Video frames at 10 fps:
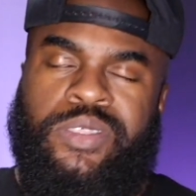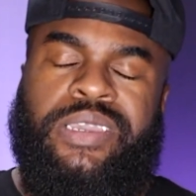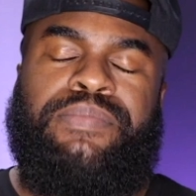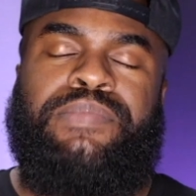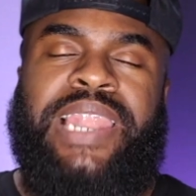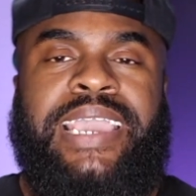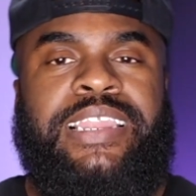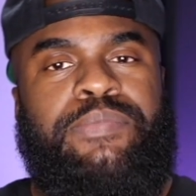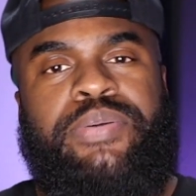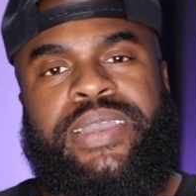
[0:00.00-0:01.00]
you can
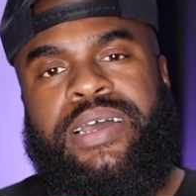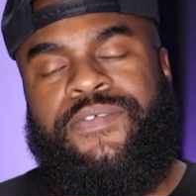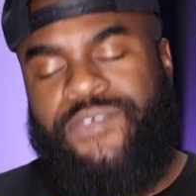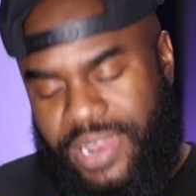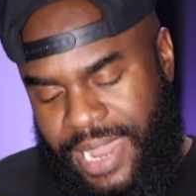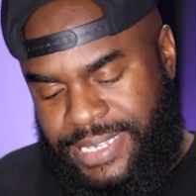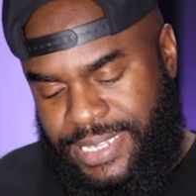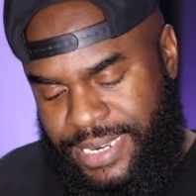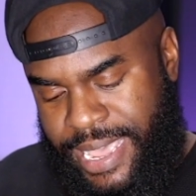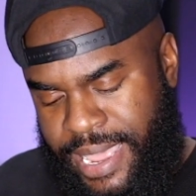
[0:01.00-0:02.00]
likely pick it up for less
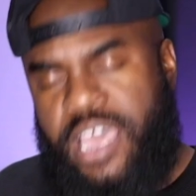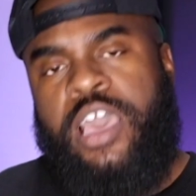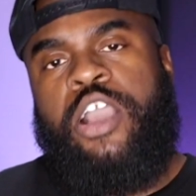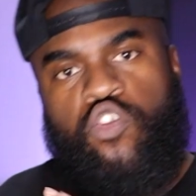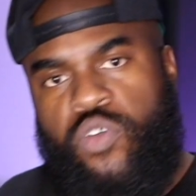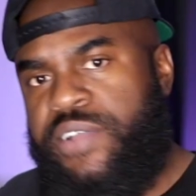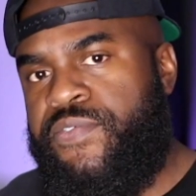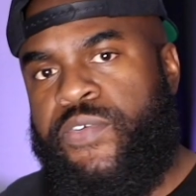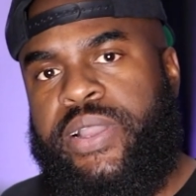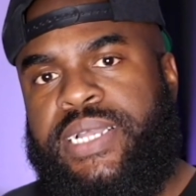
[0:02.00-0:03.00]
than that. Great
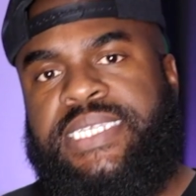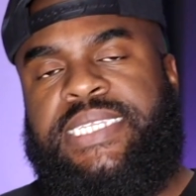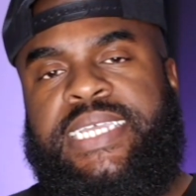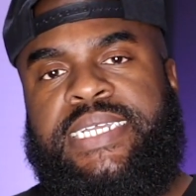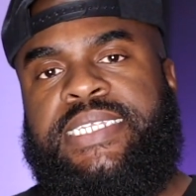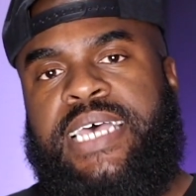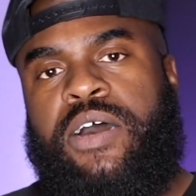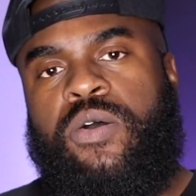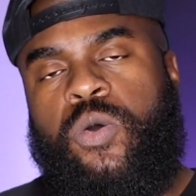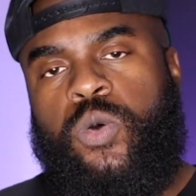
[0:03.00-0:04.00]
fragrance stands
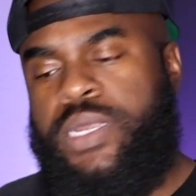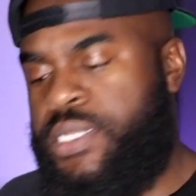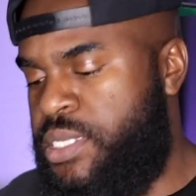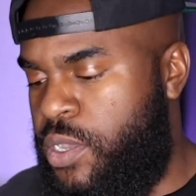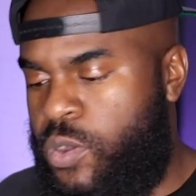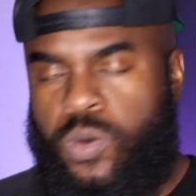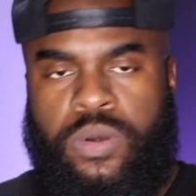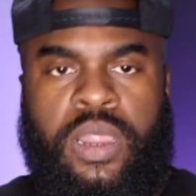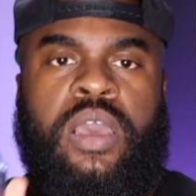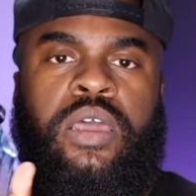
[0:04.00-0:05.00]
out on its
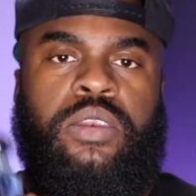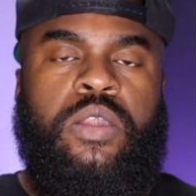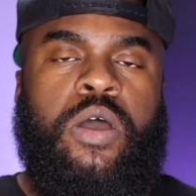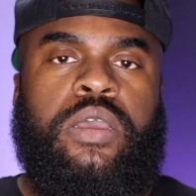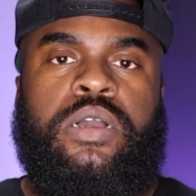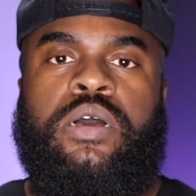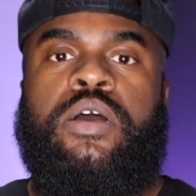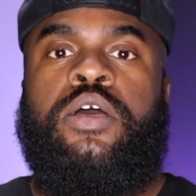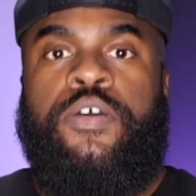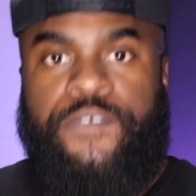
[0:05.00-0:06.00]
own Nautica
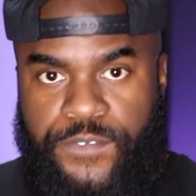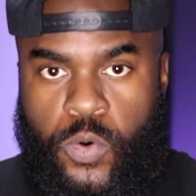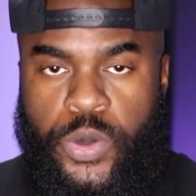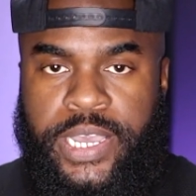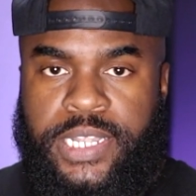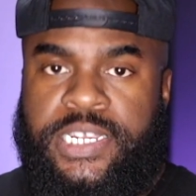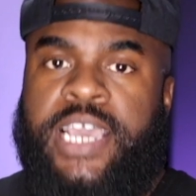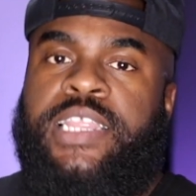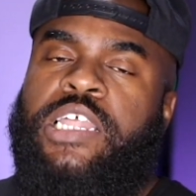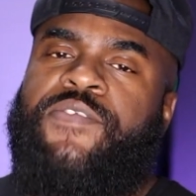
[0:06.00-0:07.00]
Voyage.
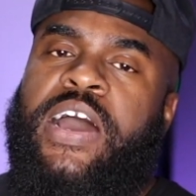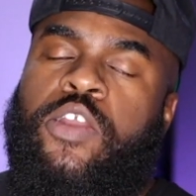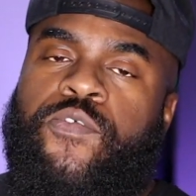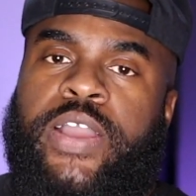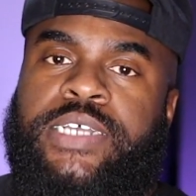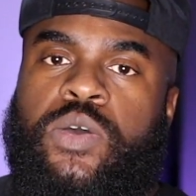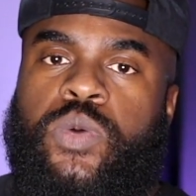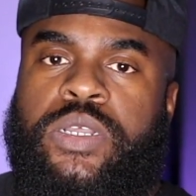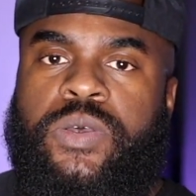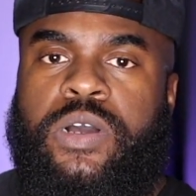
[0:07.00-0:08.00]
Now the final fragrance I
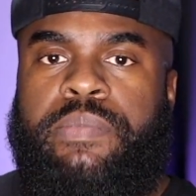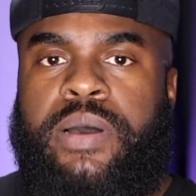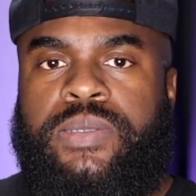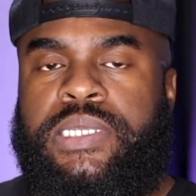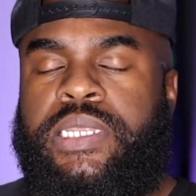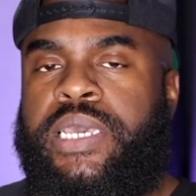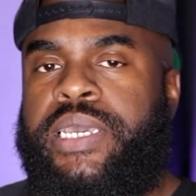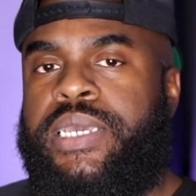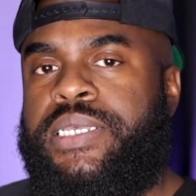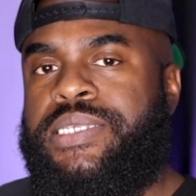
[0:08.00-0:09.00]
want to talk about today
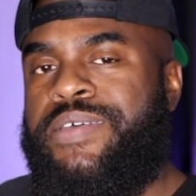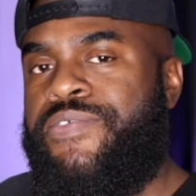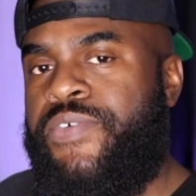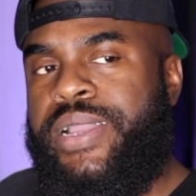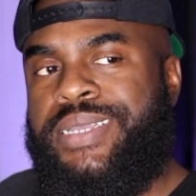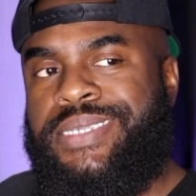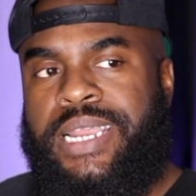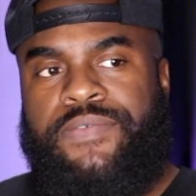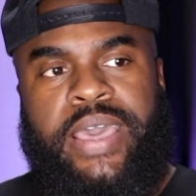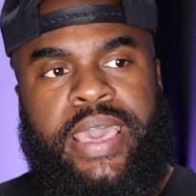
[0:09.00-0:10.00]
is a fragrance that
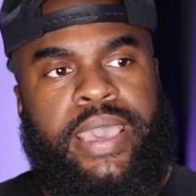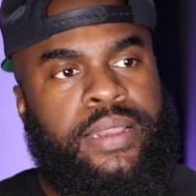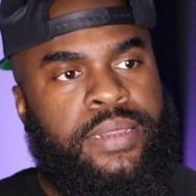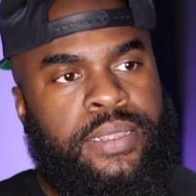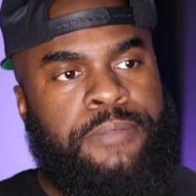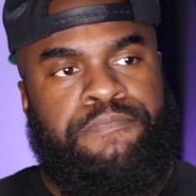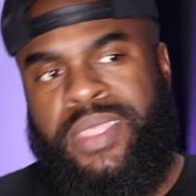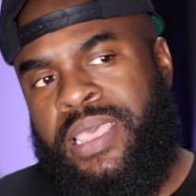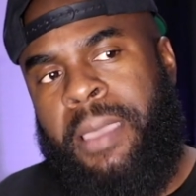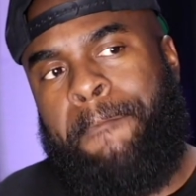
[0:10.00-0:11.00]
I've had
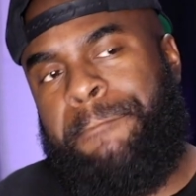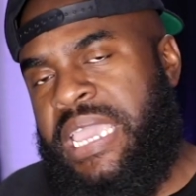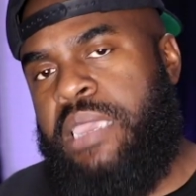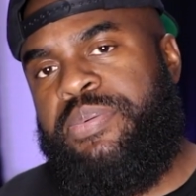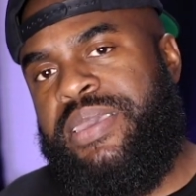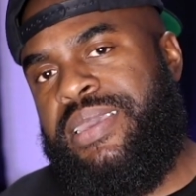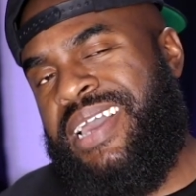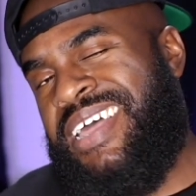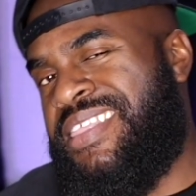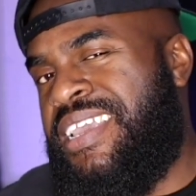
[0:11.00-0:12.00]
maybe
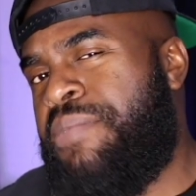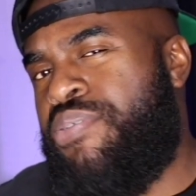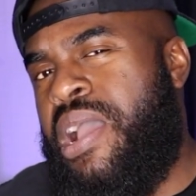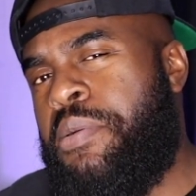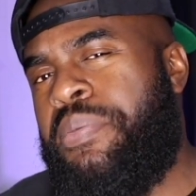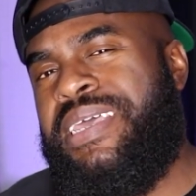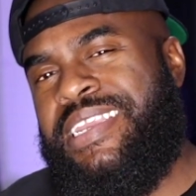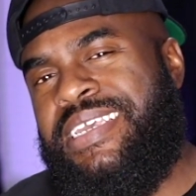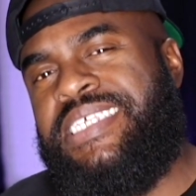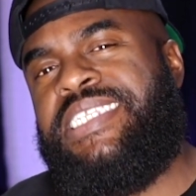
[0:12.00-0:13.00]
I think probably at
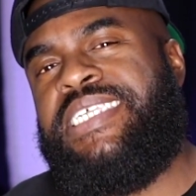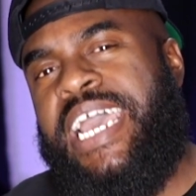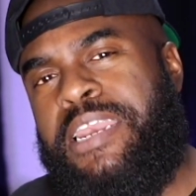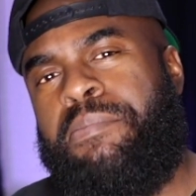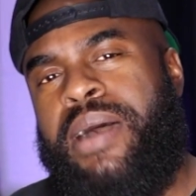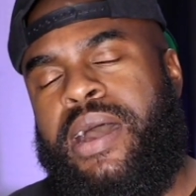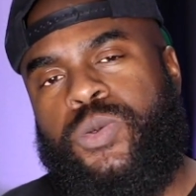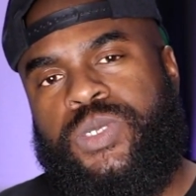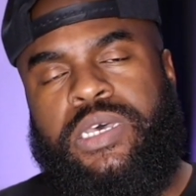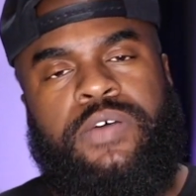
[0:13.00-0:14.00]
least 10
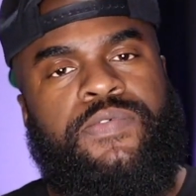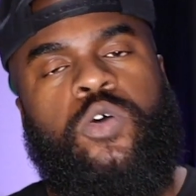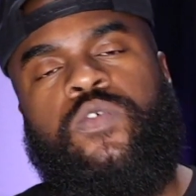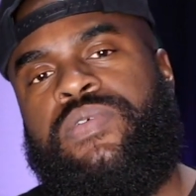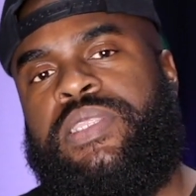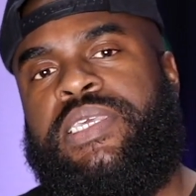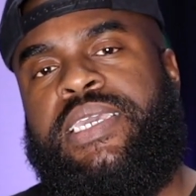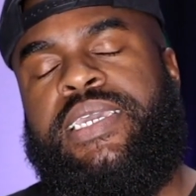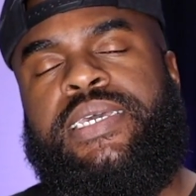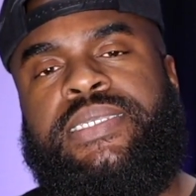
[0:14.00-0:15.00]
bottles of over the
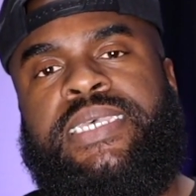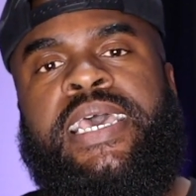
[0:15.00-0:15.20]
years